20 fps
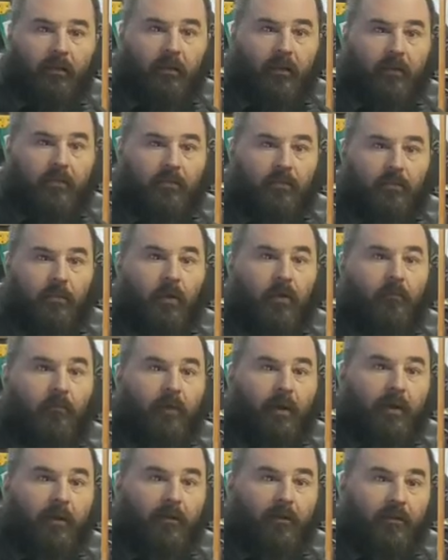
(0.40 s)
Hey guys,
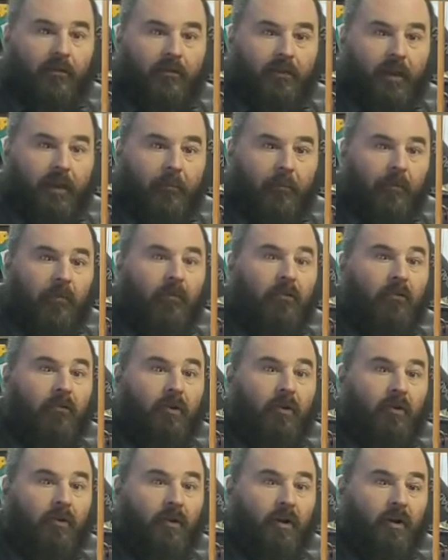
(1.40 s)
welcome back to the shop.
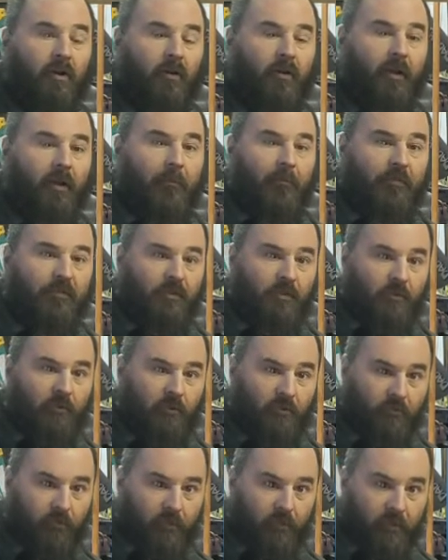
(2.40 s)
Crawler Hauler
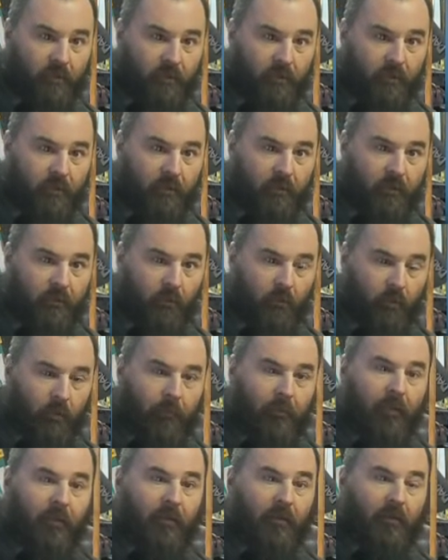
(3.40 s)
Episode 3. We're
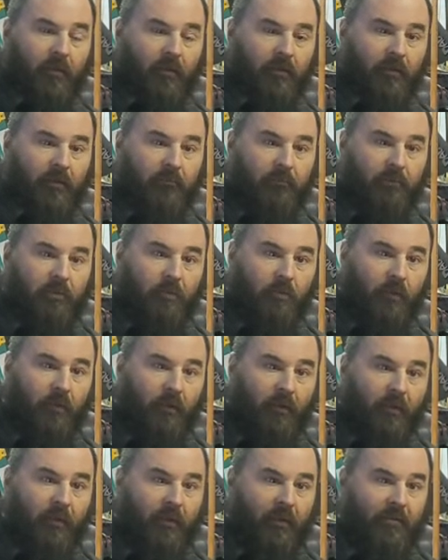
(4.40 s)
going to be getting all the blue
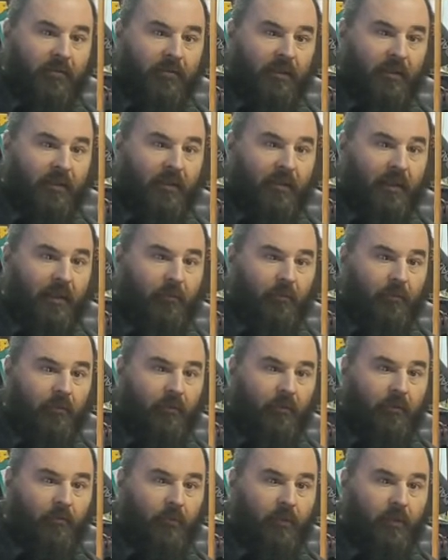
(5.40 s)
on the outside of the camper
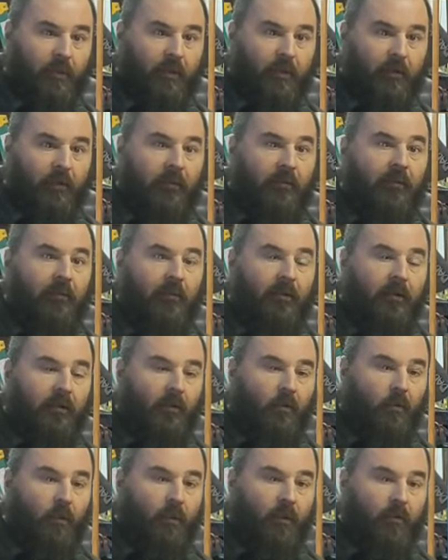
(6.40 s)
this week,
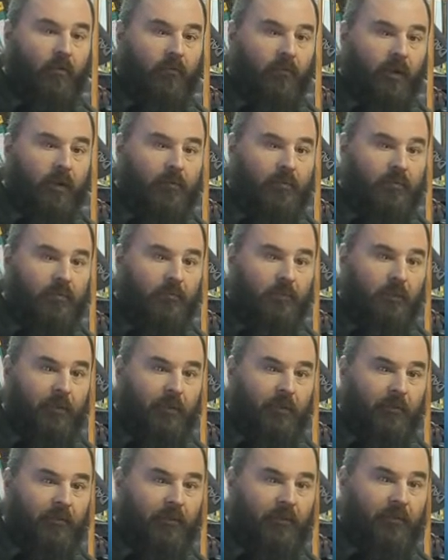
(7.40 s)
getting the window frames in
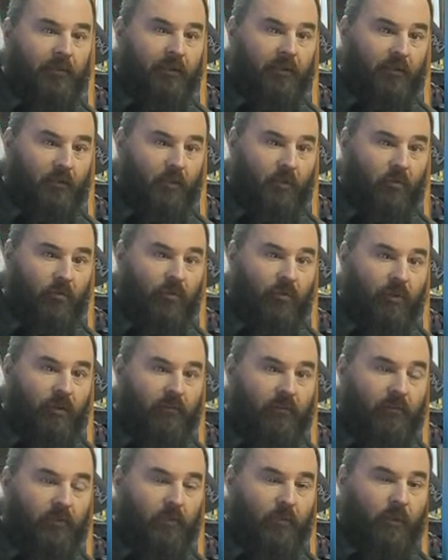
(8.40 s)
place, and getting the holes
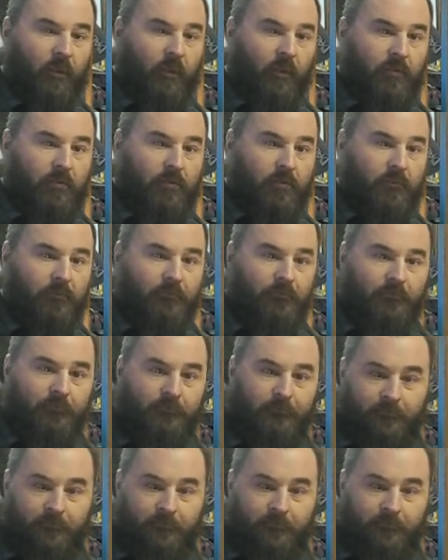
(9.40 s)
cut for the windows.